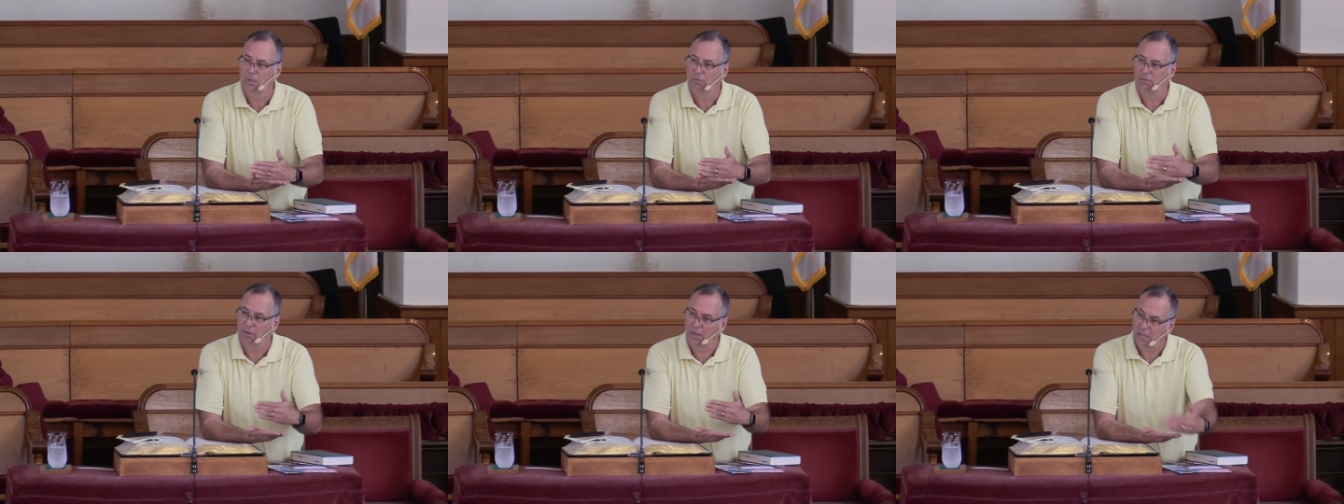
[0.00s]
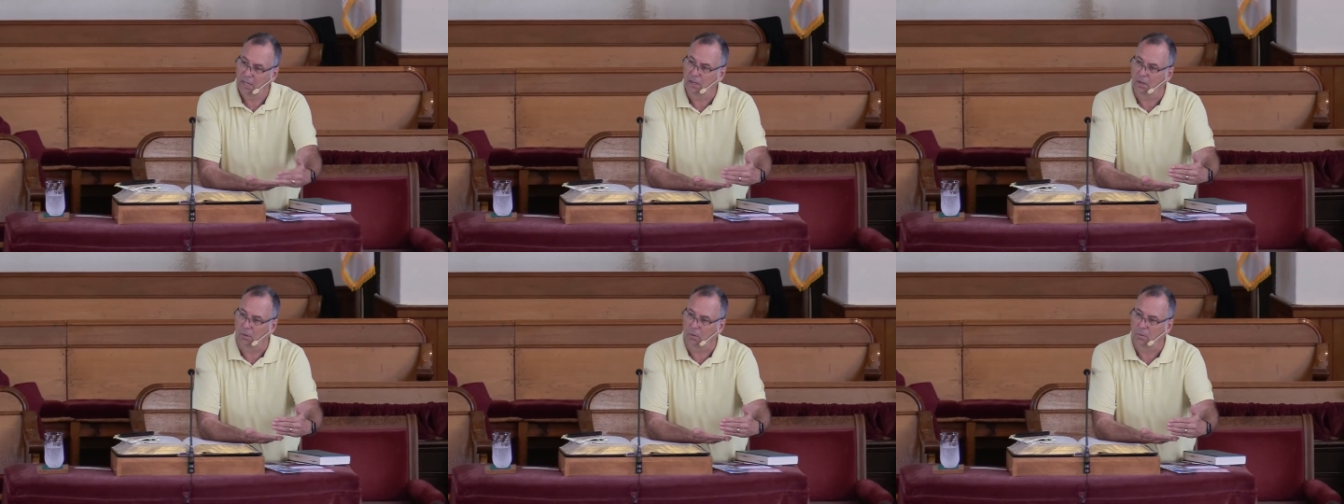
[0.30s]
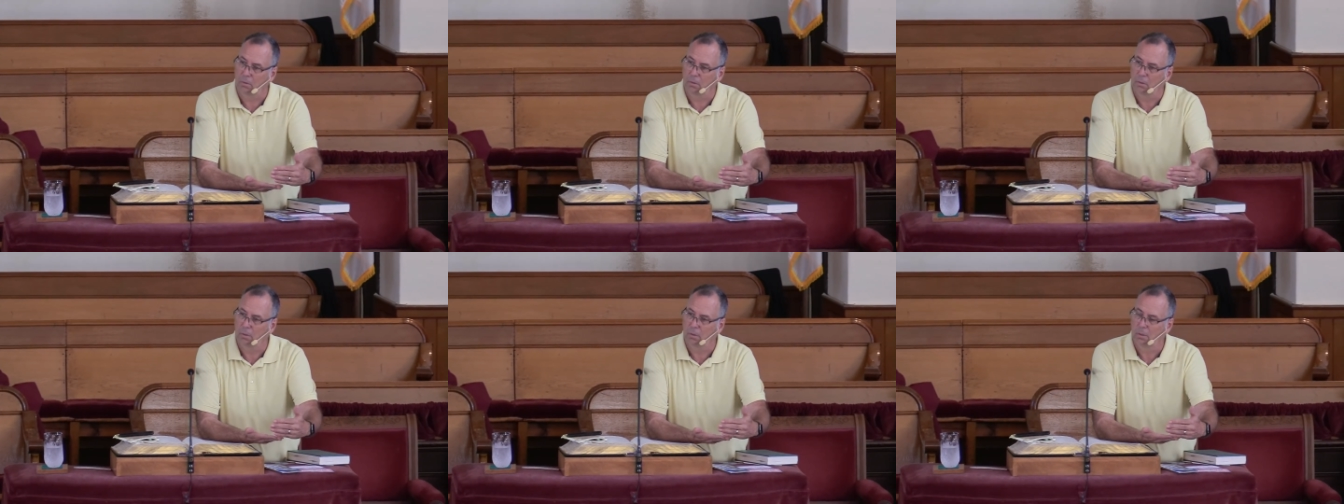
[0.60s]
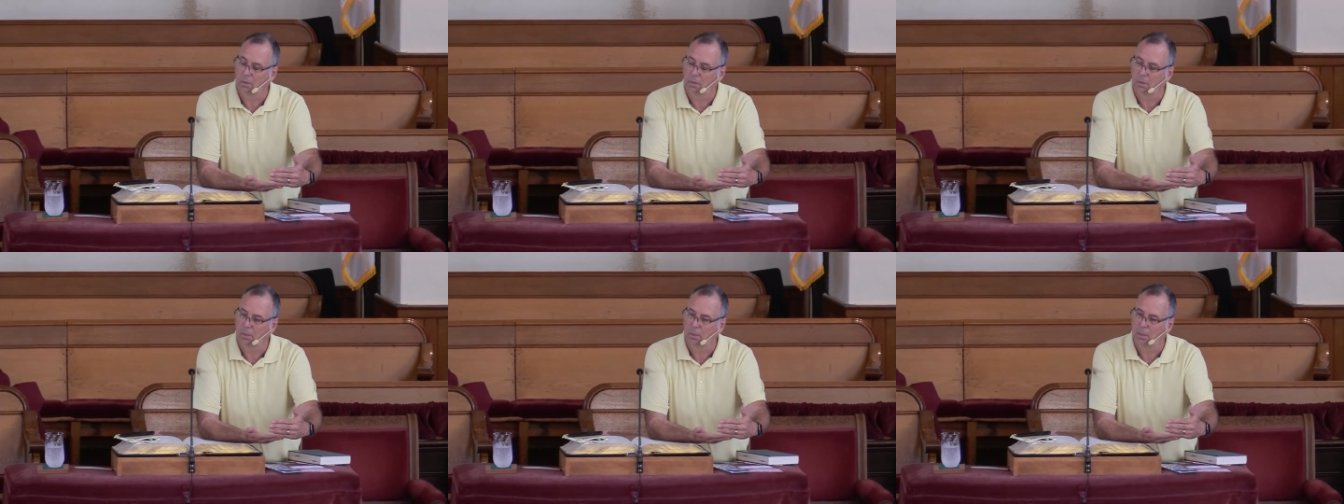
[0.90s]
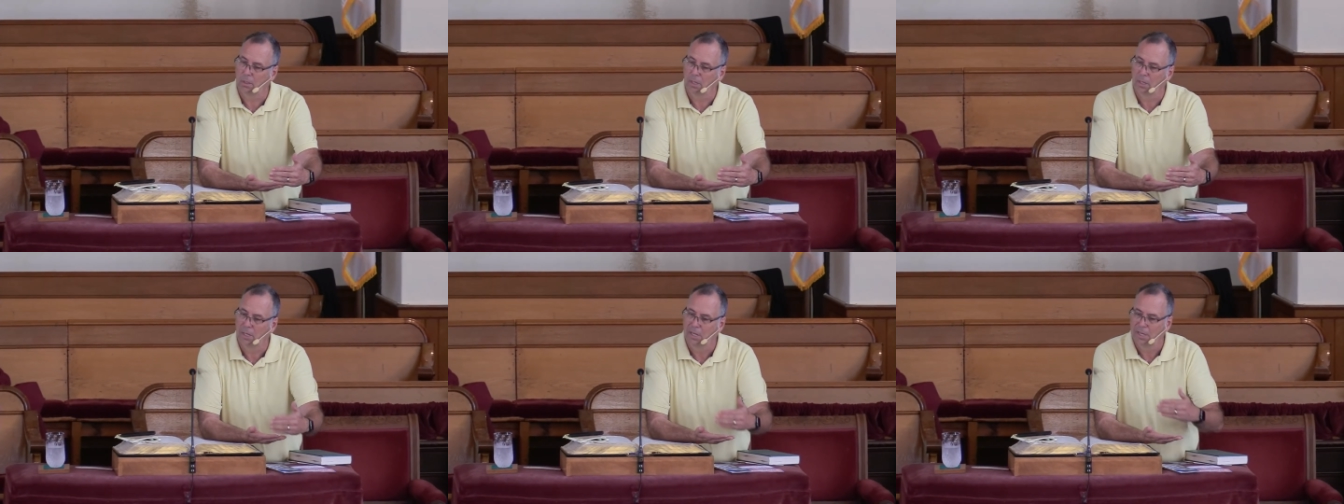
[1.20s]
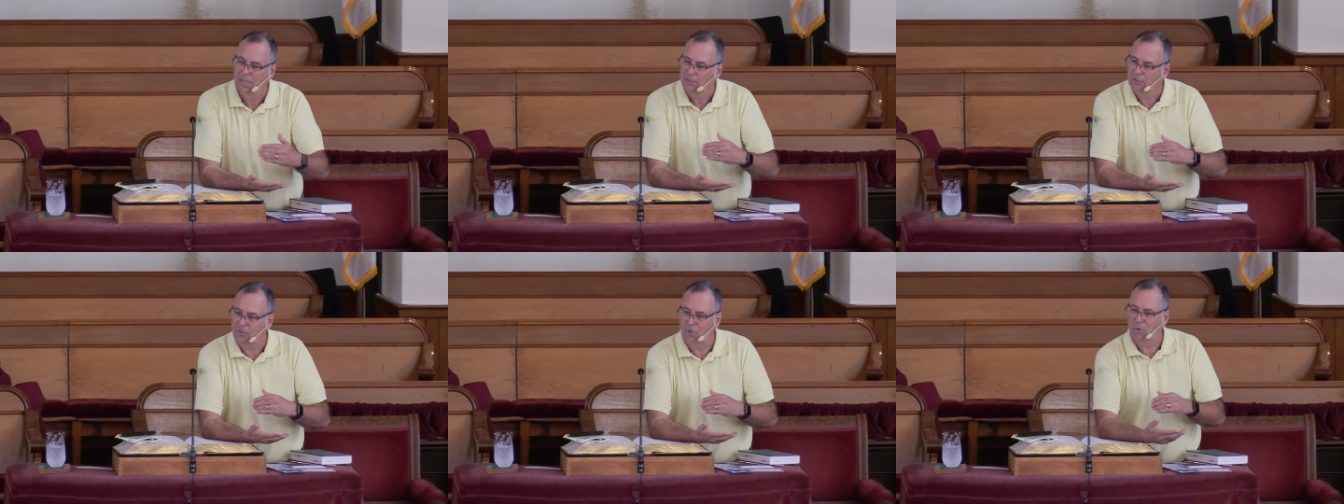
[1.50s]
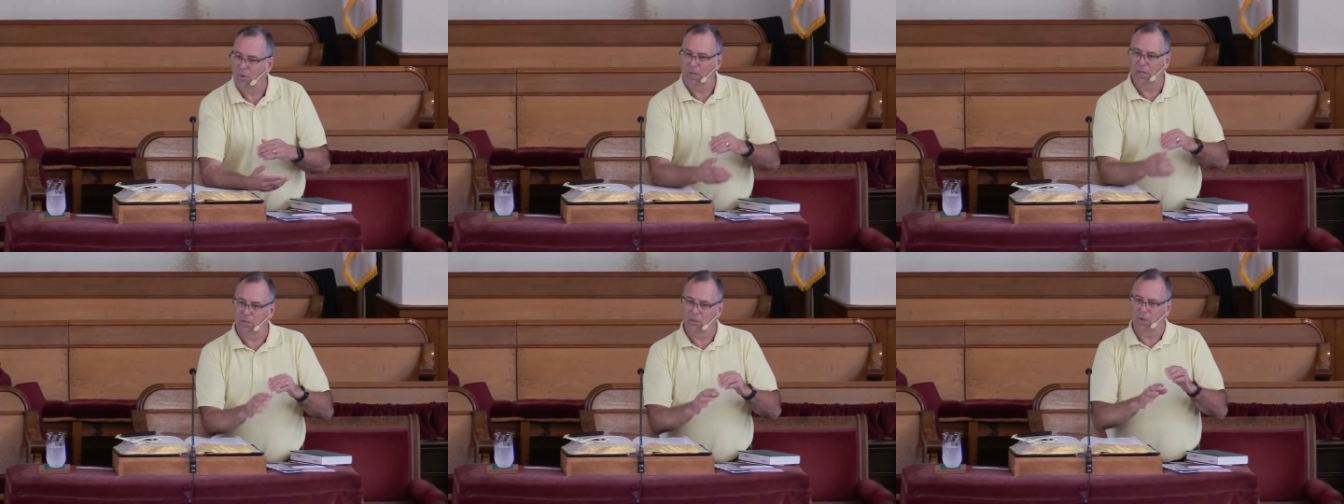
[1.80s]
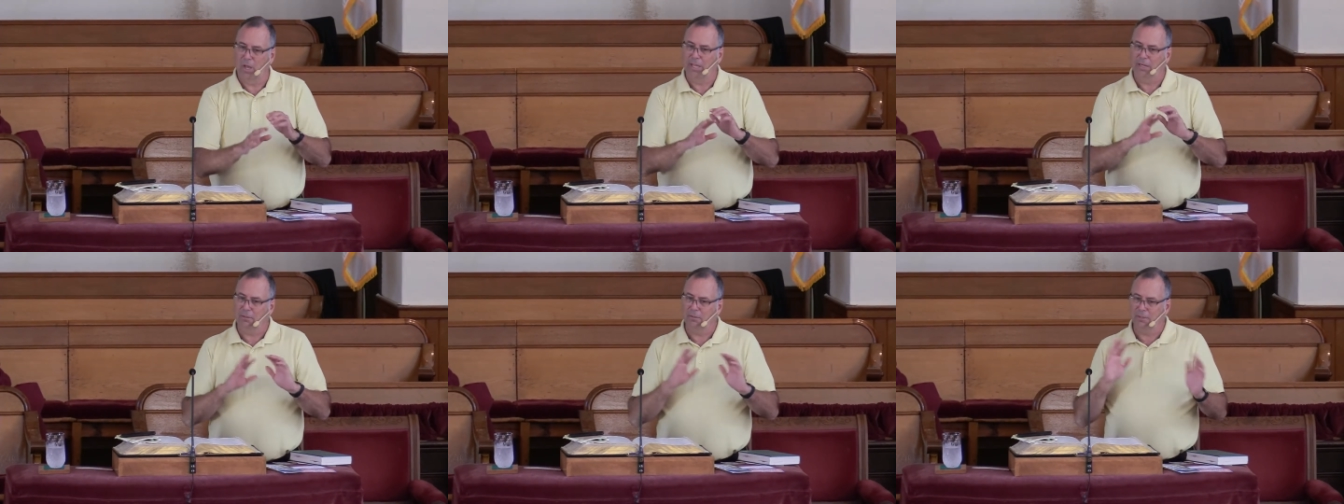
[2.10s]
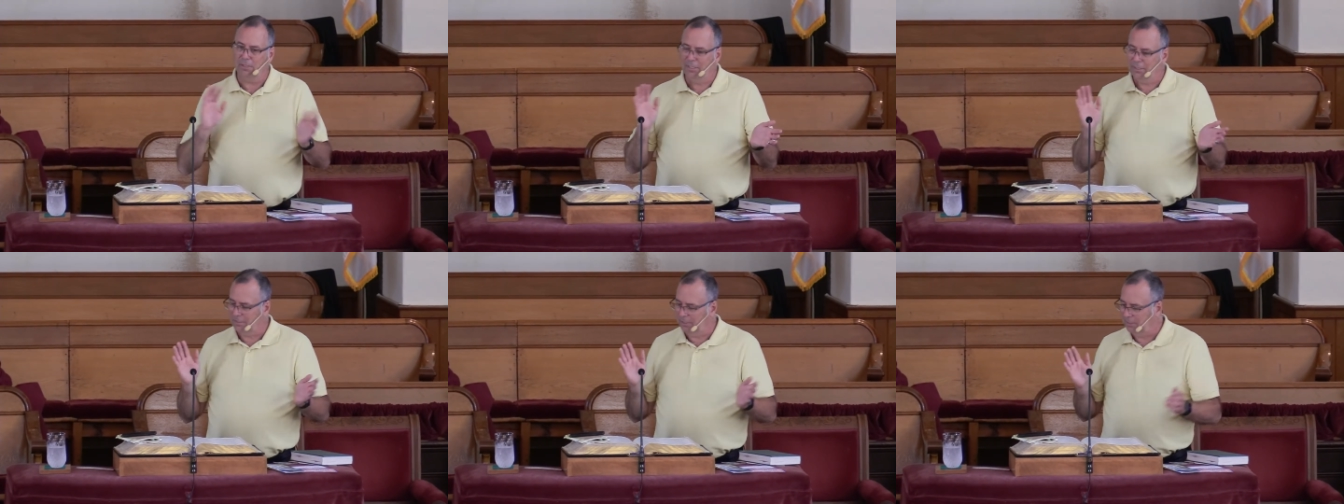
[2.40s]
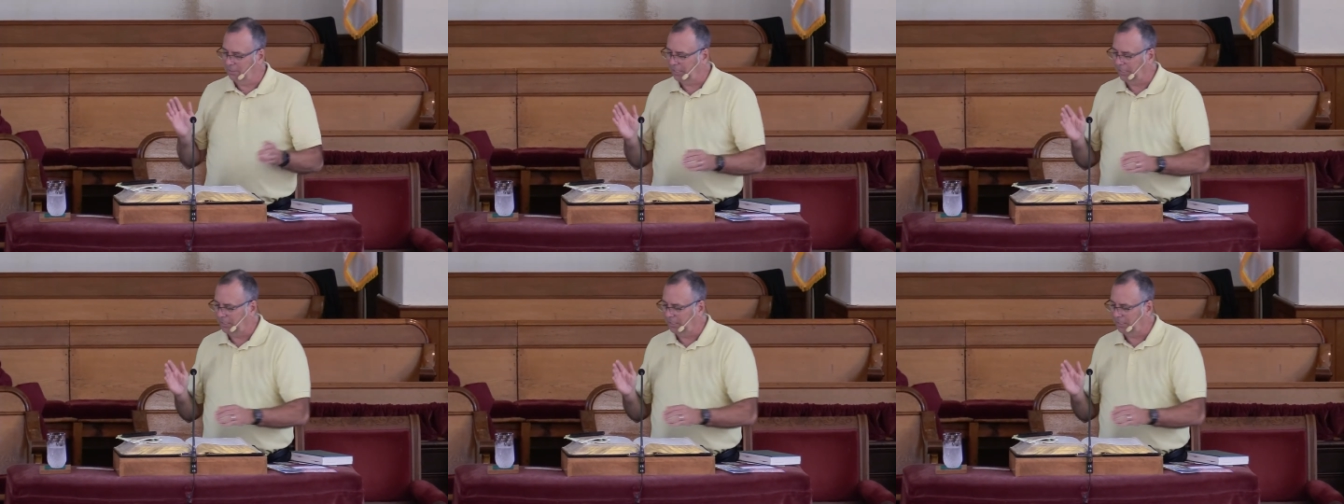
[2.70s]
vow. So I don't think that